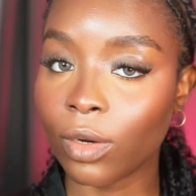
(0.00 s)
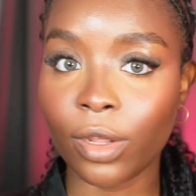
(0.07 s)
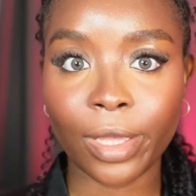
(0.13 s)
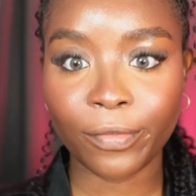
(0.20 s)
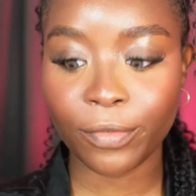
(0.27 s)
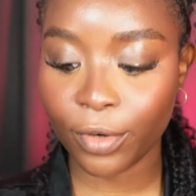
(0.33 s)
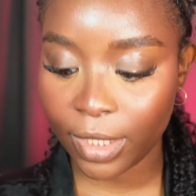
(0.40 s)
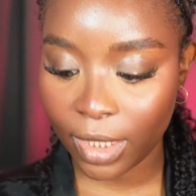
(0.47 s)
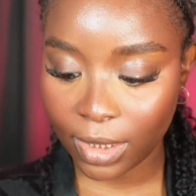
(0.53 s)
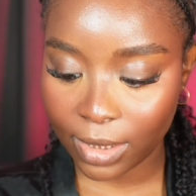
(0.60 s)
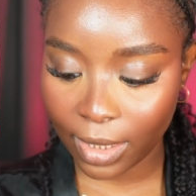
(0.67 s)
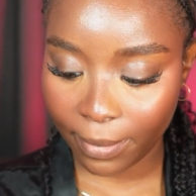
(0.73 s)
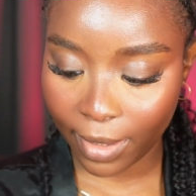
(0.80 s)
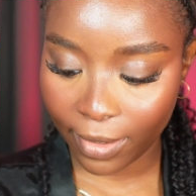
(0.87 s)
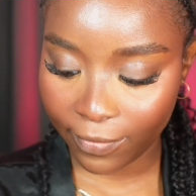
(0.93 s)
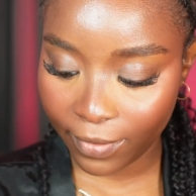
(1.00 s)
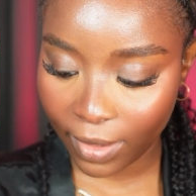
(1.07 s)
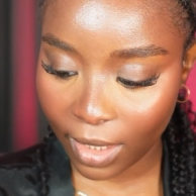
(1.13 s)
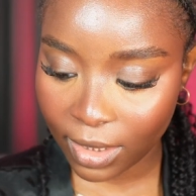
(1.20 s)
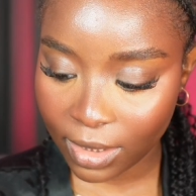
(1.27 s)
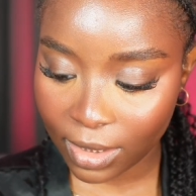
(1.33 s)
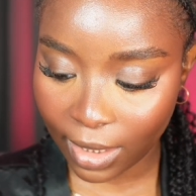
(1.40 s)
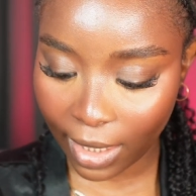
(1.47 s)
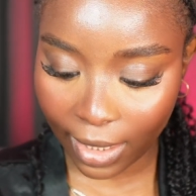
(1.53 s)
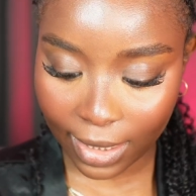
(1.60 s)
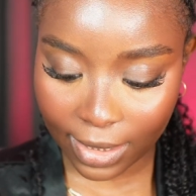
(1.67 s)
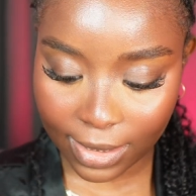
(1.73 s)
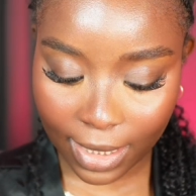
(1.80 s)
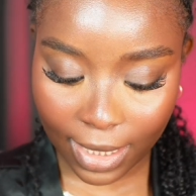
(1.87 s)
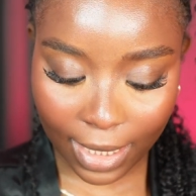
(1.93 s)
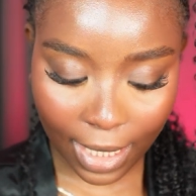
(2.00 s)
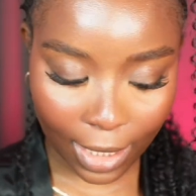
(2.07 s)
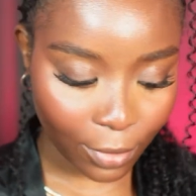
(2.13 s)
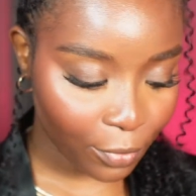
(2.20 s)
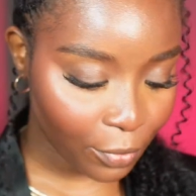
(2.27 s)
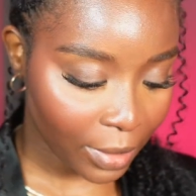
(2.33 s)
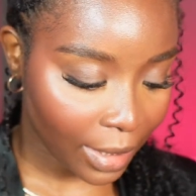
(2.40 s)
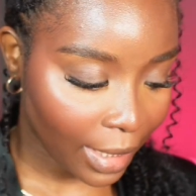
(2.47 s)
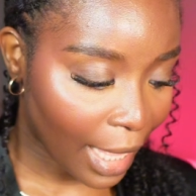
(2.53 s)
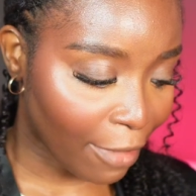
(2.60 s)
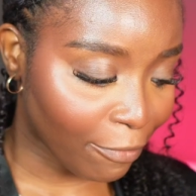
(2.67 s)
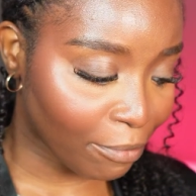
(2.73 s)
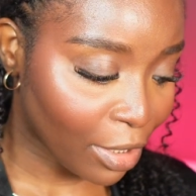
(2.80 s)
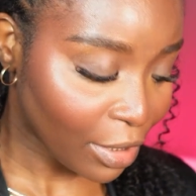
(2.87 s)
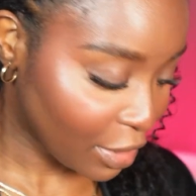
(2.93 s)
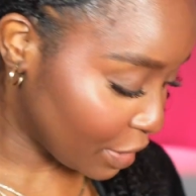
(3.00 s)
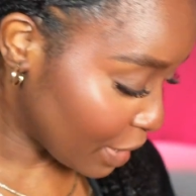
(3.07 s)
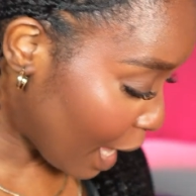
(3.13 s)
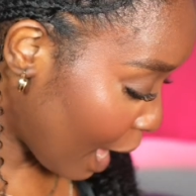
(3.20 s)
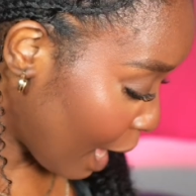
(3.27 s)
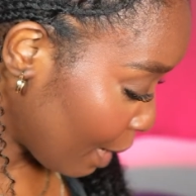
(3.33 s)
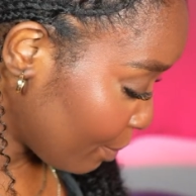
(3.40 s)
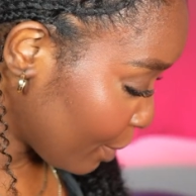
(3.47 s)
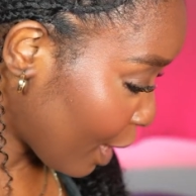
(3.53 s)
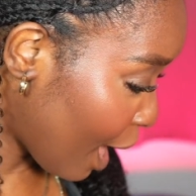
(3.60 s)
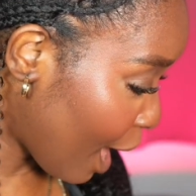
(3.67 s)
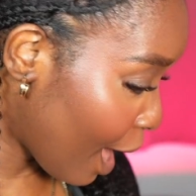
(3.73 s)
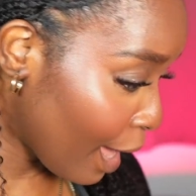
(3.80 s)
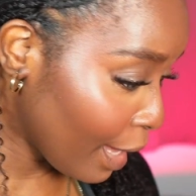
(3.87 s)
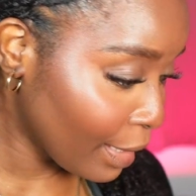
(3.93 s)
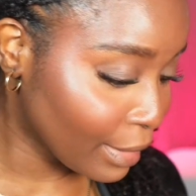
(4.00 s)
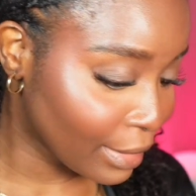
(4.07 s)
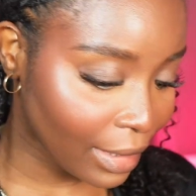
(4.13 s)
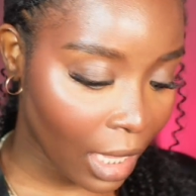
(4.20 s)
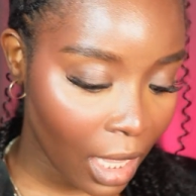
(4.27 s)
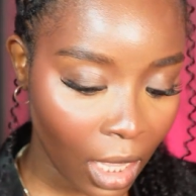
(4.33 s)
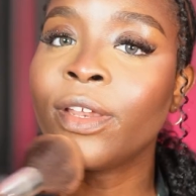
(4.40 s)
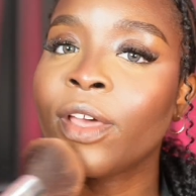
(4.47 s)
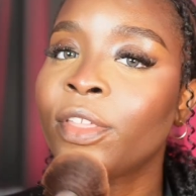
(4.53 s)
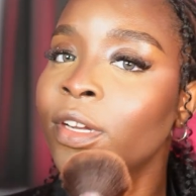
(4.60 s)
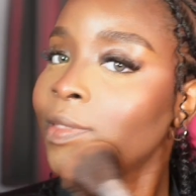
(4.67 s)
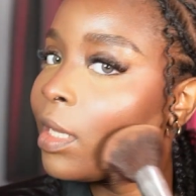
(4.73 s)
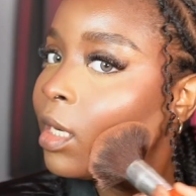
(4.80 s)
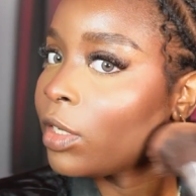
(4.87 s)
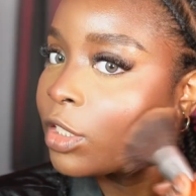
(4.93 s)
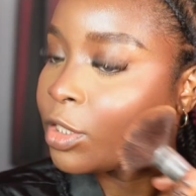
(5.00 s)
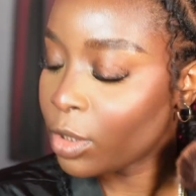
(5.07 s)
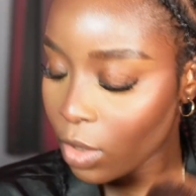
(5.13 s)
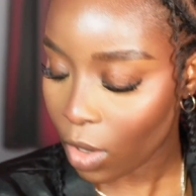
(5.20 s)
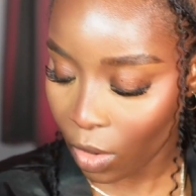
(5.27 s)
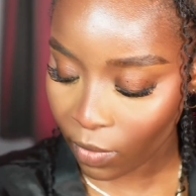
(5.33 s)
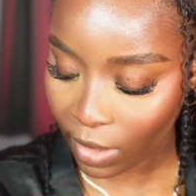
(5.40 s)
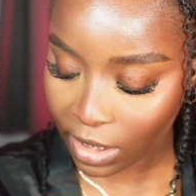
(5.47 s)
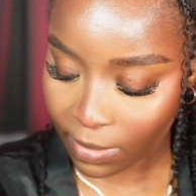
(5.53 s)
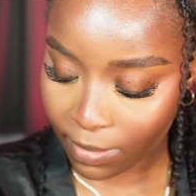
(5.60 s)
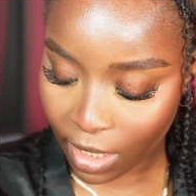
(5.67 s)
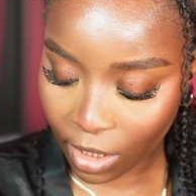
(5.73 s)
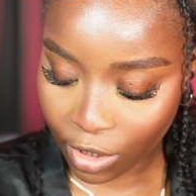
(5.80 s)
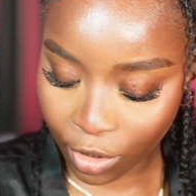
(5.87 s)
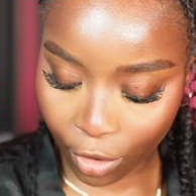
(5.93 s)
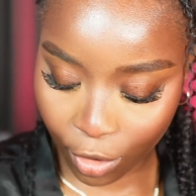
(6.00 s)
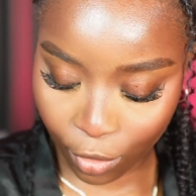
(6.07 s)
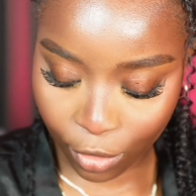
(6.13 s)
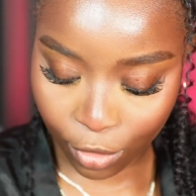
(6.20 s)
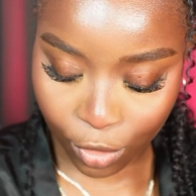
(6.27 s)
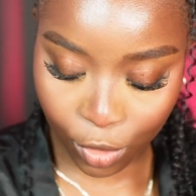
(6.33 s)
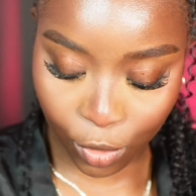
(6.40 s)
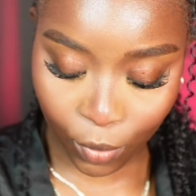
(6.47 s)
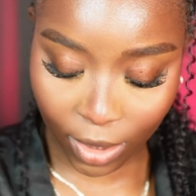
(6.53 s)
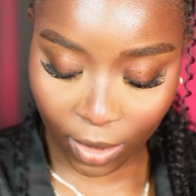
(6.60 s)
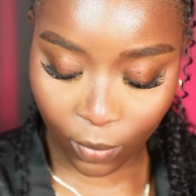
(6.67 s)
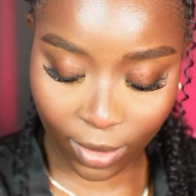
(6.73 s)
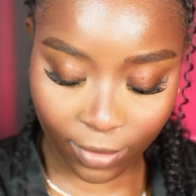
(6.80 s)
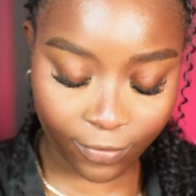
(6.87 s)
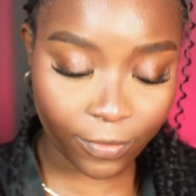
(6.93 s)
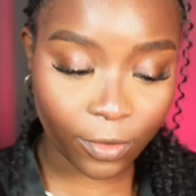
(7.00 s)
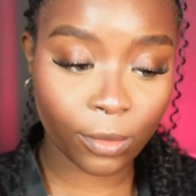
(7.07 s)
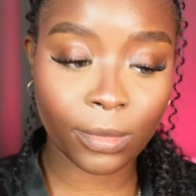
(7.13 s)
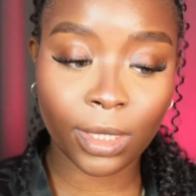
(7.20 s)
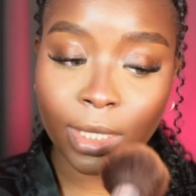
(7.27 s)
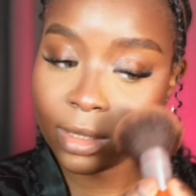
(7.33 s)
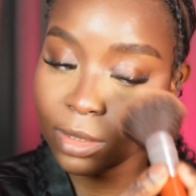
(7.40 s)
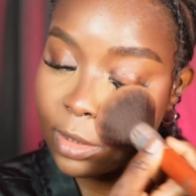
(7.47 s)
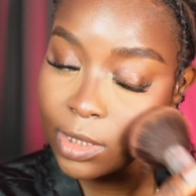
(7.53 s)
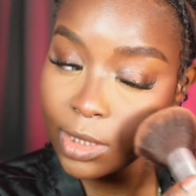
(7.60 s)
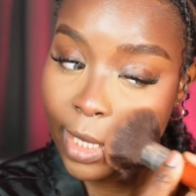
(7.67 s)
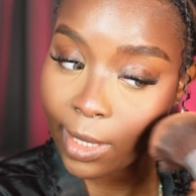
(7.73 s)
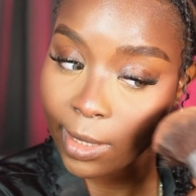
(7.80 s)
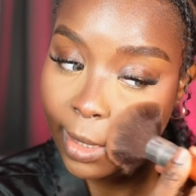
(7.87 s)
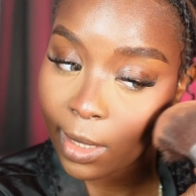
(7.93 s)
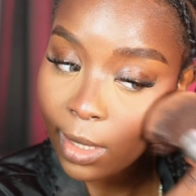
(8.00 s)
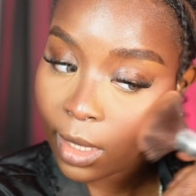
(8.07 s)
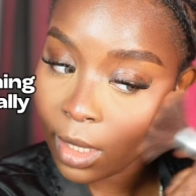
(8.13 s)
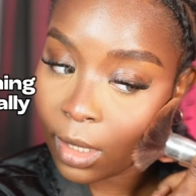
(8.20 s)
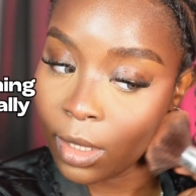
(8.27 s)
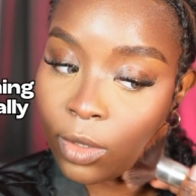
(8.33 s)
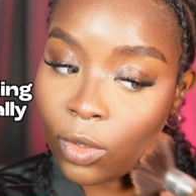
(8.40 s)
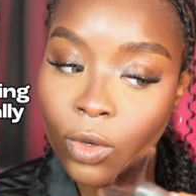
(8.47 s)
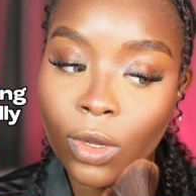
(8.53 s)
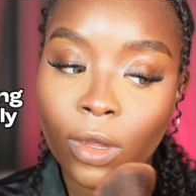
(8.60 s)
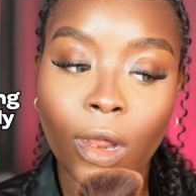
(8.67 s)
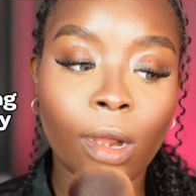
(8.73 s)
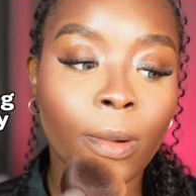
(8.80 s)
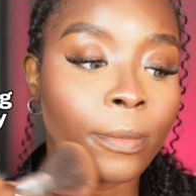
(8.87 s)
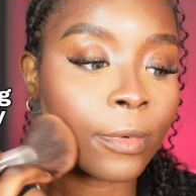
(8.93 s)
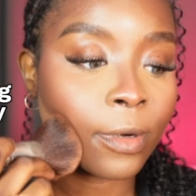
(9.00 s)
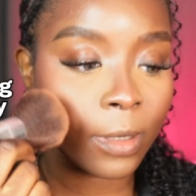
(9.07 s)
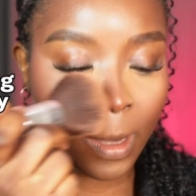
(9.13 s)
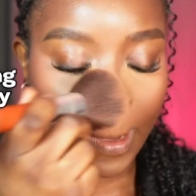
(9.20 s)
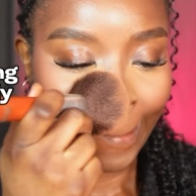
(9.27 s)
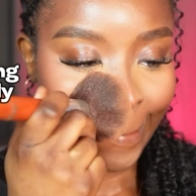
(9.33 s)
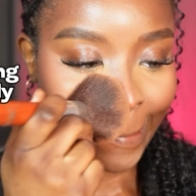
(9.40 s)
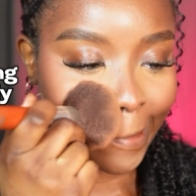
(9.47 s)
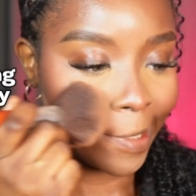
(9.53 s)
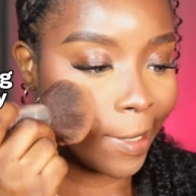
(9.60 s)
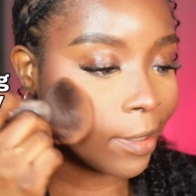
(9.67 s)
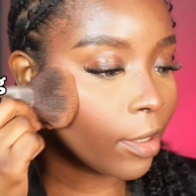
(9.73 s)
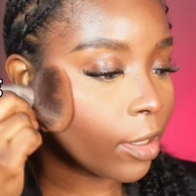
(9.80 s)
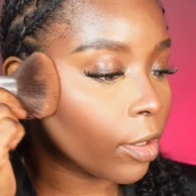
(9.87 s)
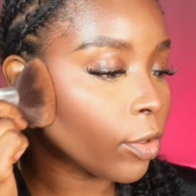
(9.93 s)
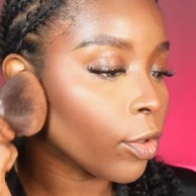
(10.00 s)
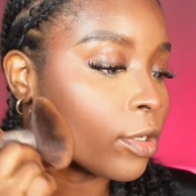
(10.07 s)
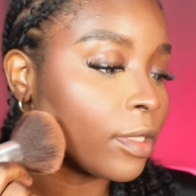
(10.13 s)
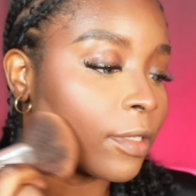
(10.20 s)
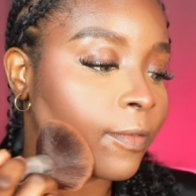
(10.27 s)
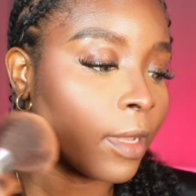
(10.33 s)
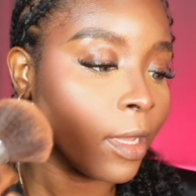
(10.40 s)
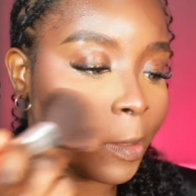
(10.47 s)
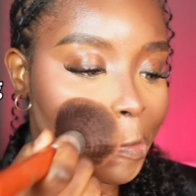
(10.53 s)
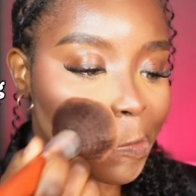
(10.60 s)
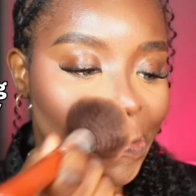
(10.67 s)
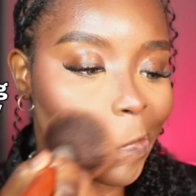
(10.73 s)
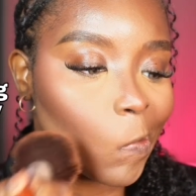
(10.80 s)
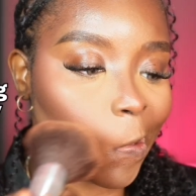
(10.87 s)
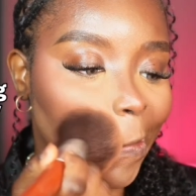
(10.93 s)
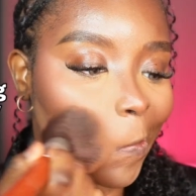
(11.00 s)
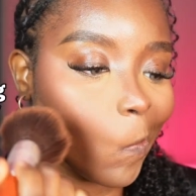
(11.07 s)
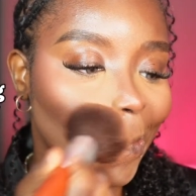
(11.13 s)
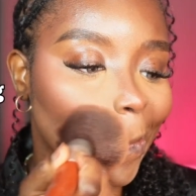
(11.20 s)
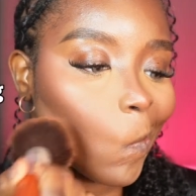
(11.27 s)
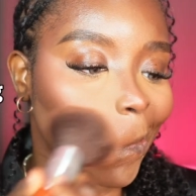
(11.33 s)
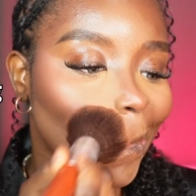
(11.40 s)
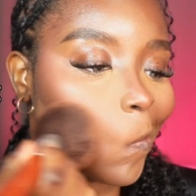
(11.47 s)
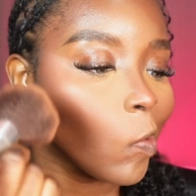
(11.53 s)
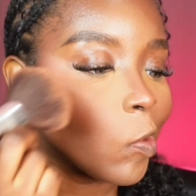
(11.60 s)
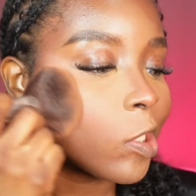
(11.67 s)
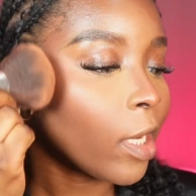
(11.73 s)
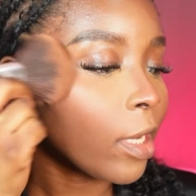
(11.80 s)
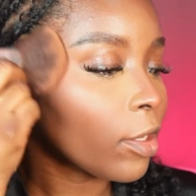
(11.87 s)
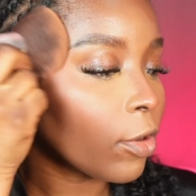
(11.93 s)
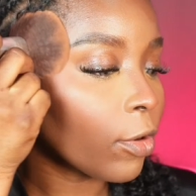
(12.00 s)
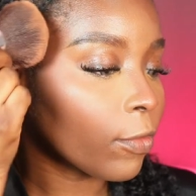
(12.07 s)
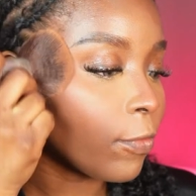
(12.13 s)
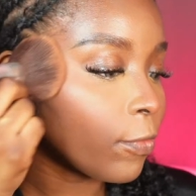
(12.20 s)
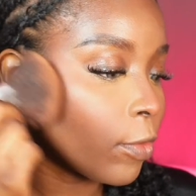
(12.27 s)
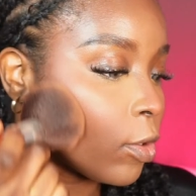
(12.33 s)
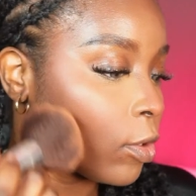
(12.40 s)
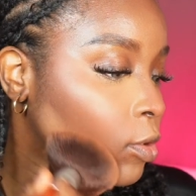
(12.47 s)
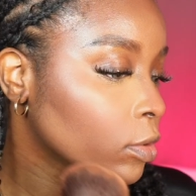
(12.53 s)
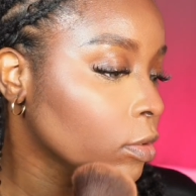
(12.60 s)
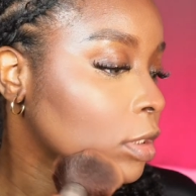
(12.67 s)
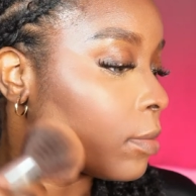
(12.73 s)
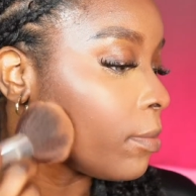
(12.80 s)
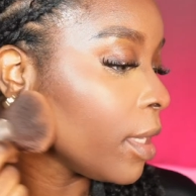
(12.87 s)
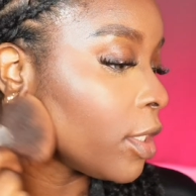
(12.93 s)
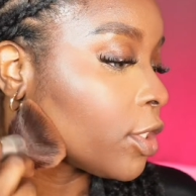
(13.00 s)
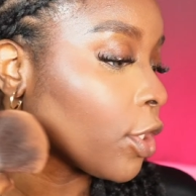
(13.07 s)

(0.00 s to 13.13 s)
I've already set my face. Like I said, I don't really have much time, guys. Another thing you should always make sure you're doing when filming is check your camera, check your device, like check your phone to make